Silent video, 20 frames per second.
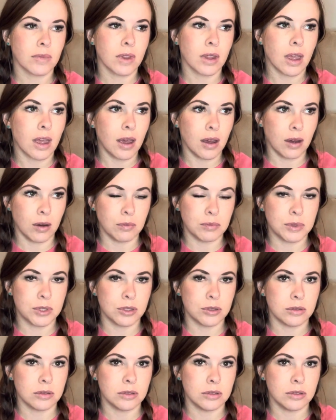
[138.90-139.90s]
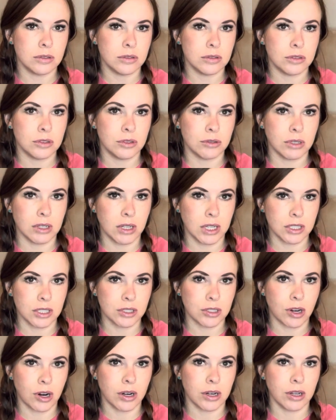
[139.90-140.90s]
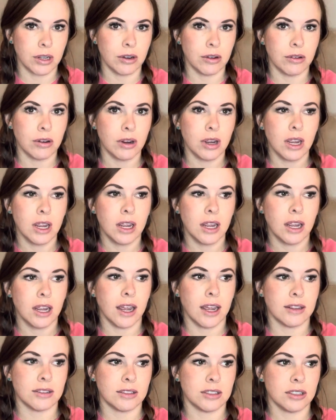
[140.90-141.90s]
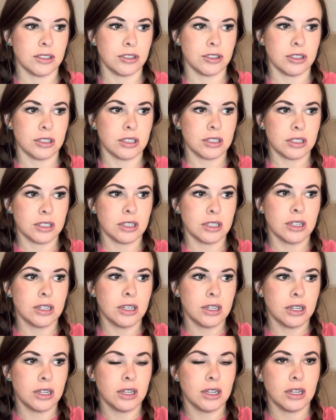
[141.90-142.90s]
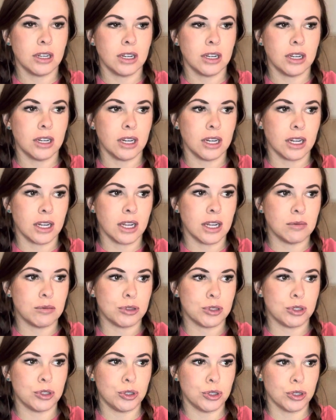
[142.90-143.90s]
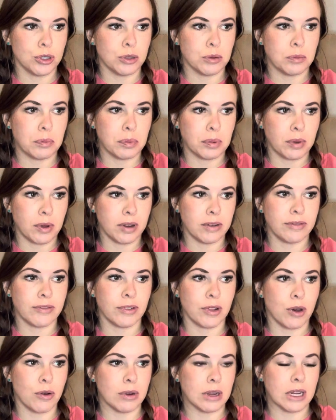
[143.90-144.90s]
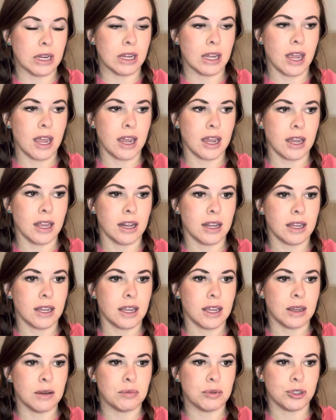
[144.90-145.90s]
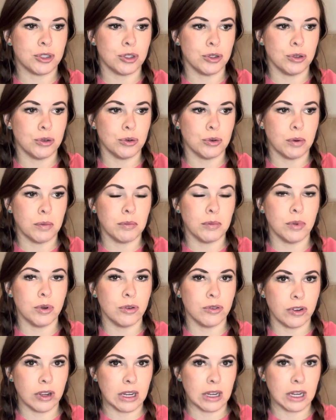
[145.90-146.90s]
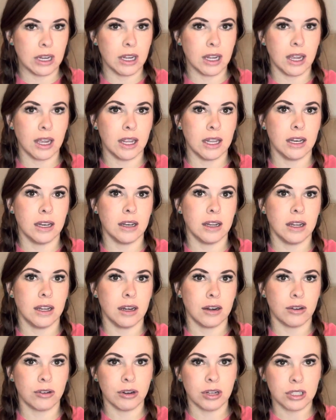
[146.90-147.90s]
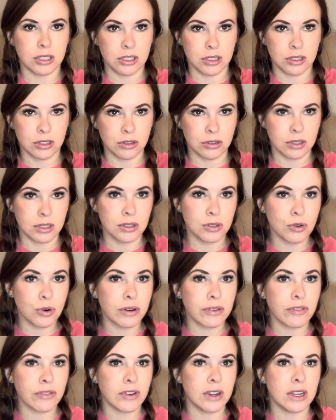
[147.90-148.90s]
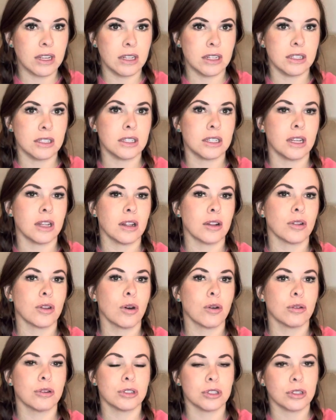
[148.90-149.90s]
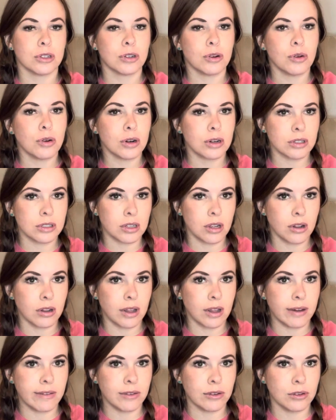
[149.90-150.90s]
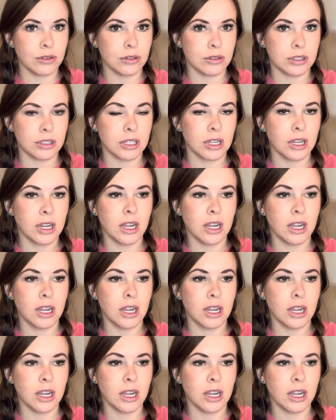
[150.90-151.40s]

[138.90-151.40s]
helped doing LISS cardio, as it keeps your blood flowing and it keeps you moving and increases those endorphins. It lowers your cortisol levels